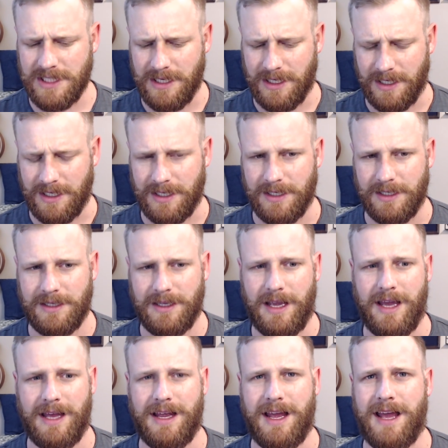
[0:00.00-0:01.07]

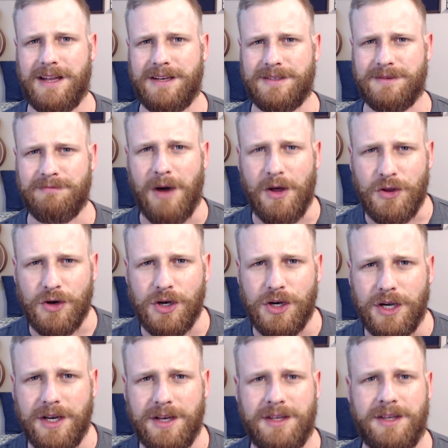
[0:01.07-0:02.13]

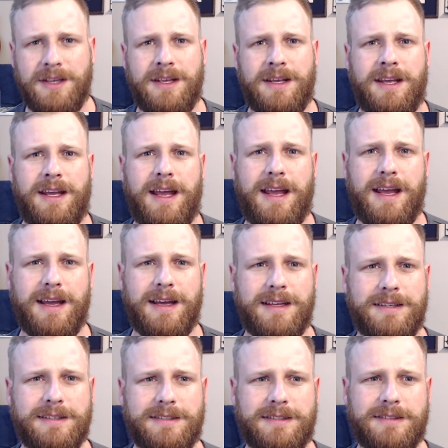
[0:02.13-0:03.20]
motherhood
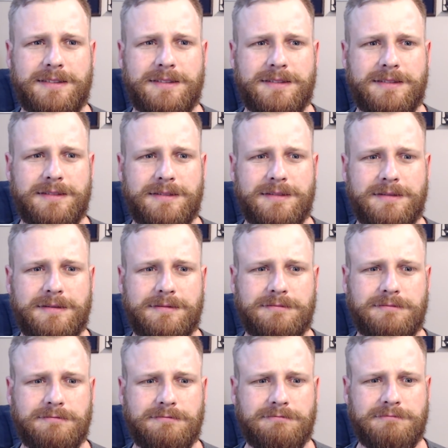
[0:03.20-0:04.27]
and
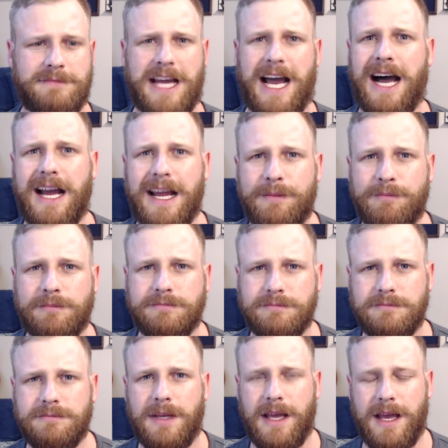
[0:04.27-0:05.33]
time.
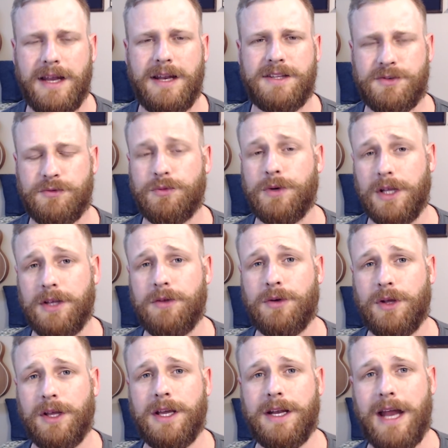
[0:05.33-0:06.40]
And it's really,
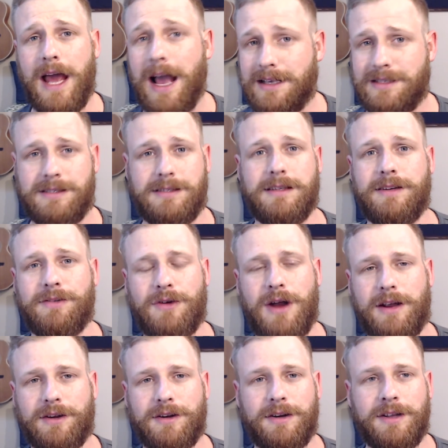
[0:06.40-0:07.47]
really an excellent
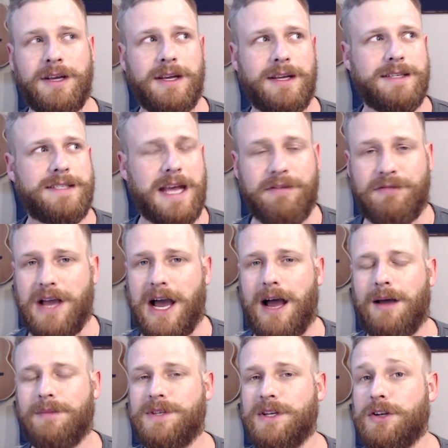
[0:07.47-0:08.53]
record. Dave
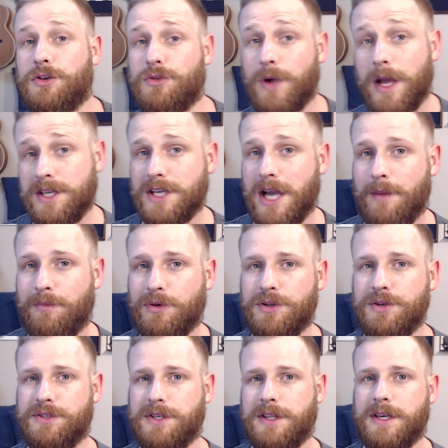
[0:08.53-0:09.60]
Cobb did a great job
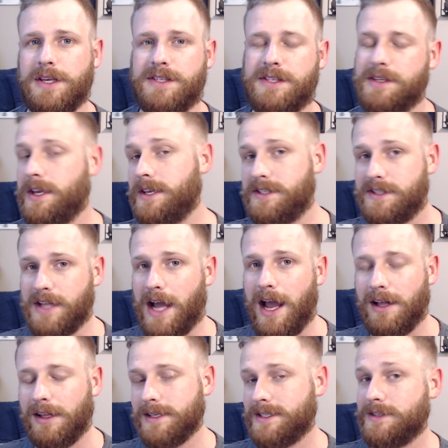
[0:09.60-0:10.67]
producing this. His
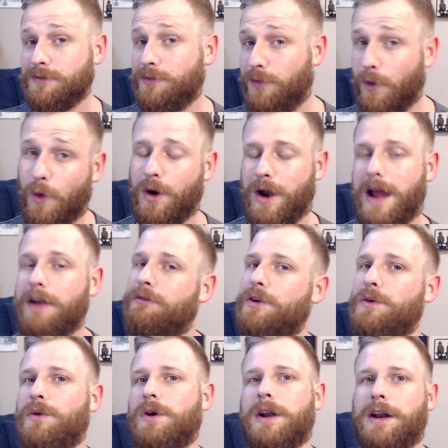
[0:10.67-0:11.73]
style isn't for
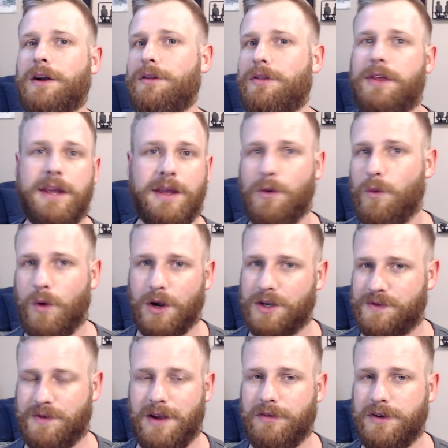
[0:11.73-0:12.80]
everyone. I don't think it
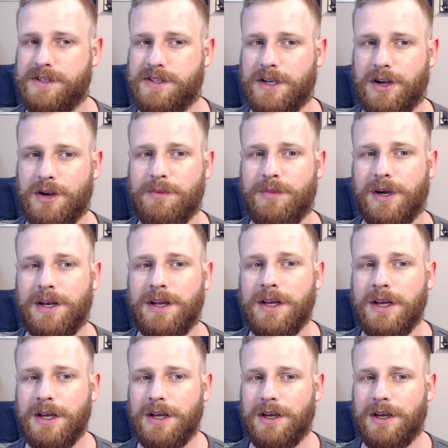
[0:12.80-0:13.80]
works for every singer, but